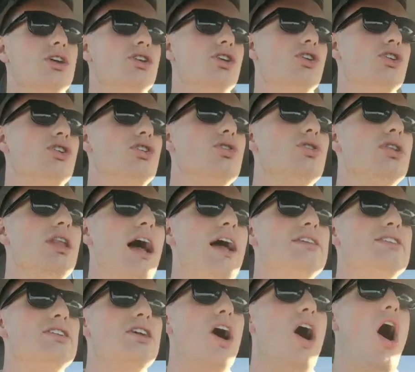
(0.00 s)
You're
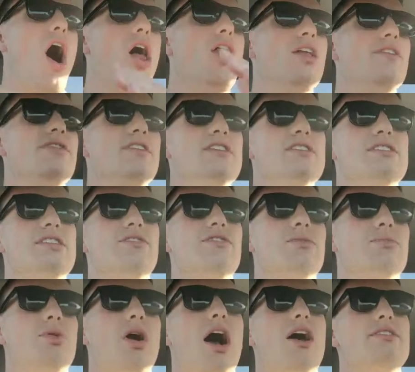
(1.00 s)
utilizing all of these
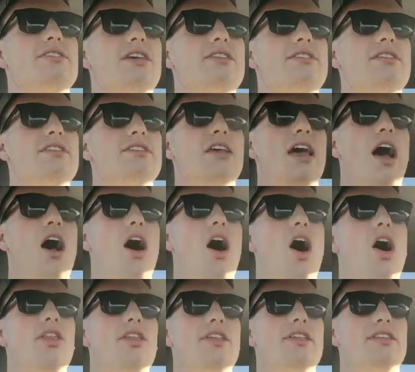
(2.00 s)
different processes
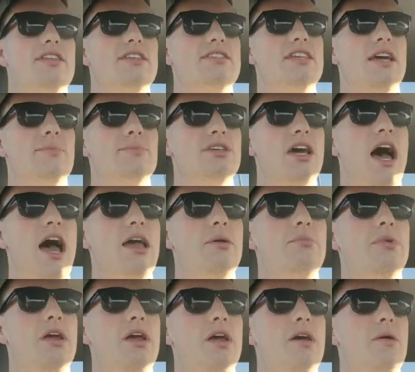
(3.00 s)
all at the same
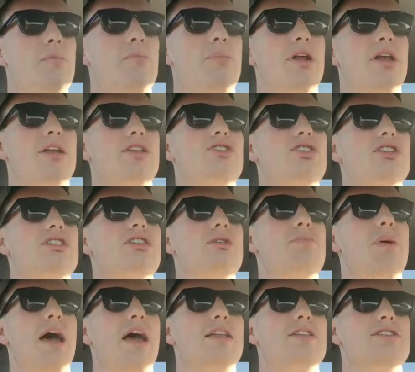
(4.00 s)
time, but it just
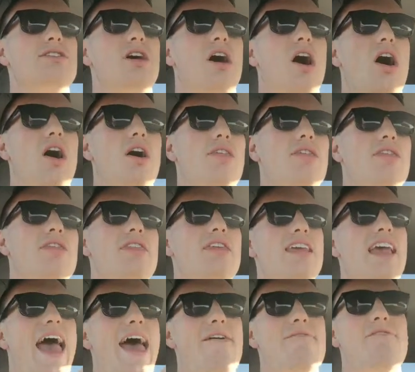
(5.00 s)
depends
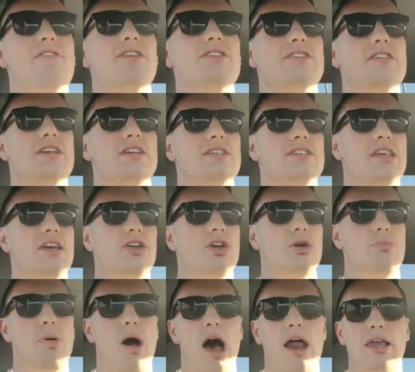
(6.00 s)
on the emphasis that
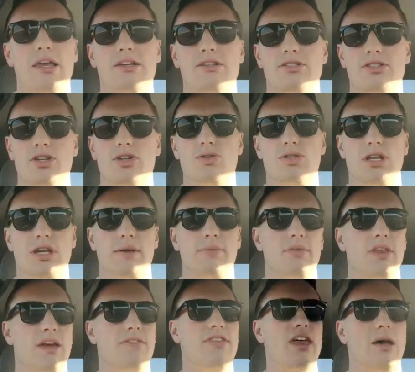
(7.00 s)
your body is using,
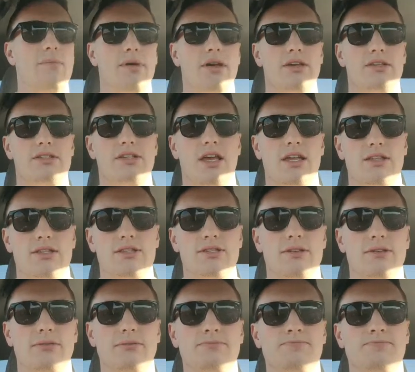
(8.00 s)
if that makes sense.